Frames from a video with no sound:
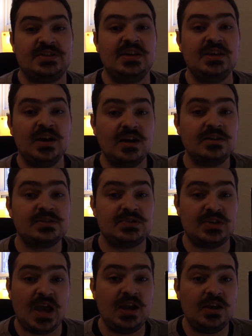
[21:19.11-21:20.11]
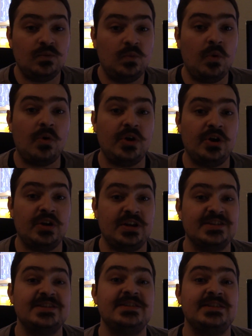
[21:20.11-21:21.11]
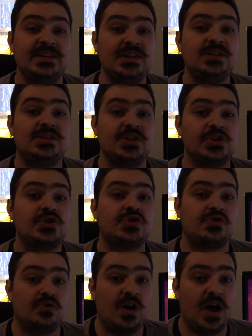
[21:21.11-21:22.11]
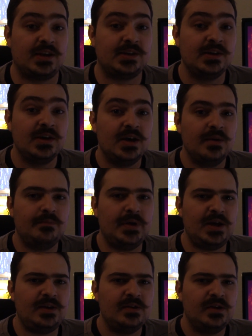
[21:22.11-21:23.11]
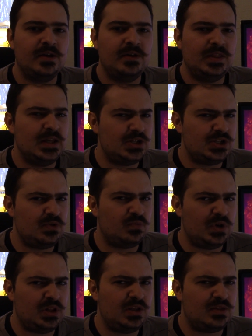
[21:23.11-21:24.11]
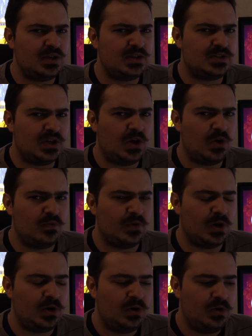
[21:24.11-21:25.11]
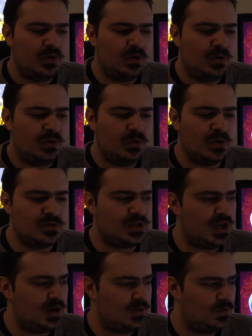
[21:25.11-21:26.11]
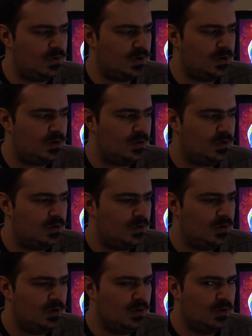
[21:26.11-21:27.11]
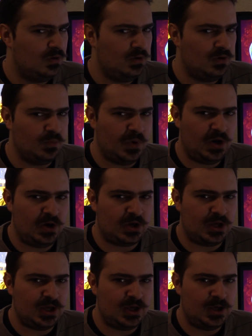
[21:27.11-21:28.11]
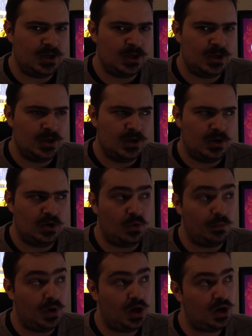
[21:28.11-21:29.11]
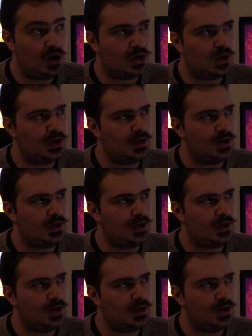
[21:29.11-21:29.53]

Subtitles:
the young Saiyan warrior is indeed distraught. But then she really thinks it over. No Saiyan order, no monarchy. No monarchy.